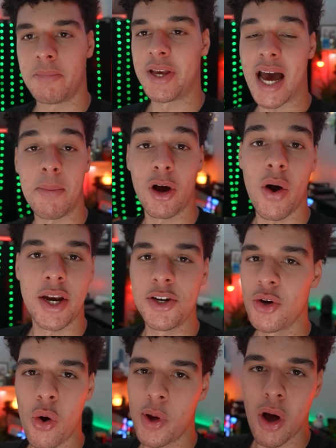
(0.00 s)
But yeah, I'm gonna go ahead and
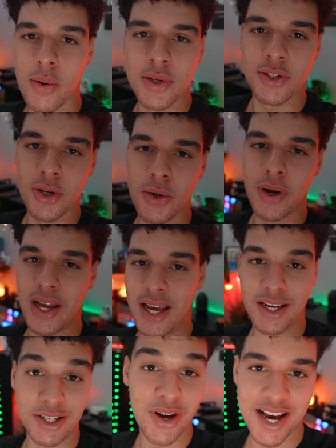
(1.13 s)
do what we always do,
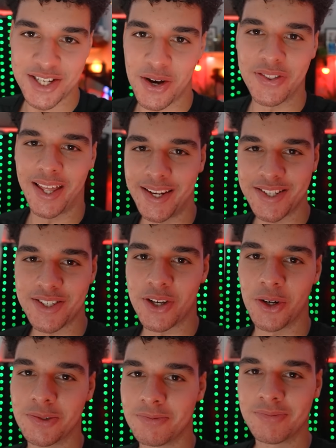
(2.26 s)
and you guys know what that is,
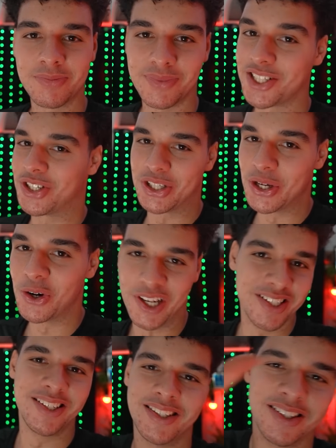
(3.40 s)
so let's just do it.